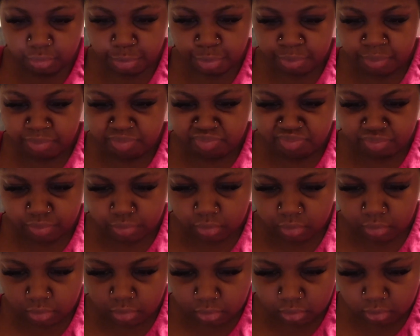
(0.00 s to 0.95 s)

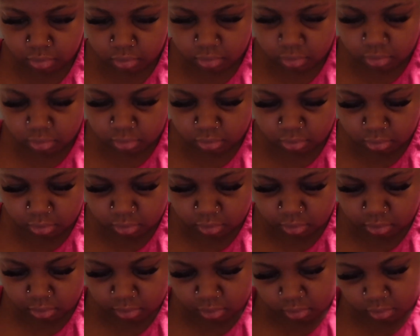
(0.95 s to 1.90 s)

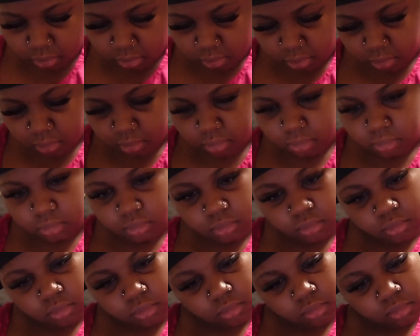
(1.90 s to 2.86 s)

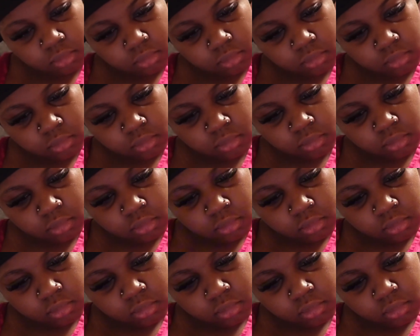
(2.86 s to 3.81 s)

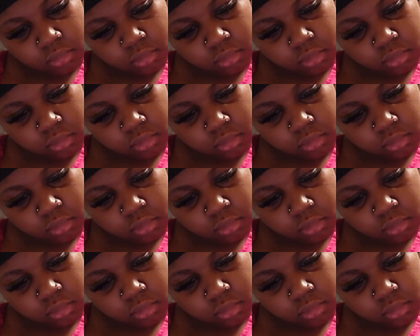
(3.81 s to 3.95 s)
[no speech]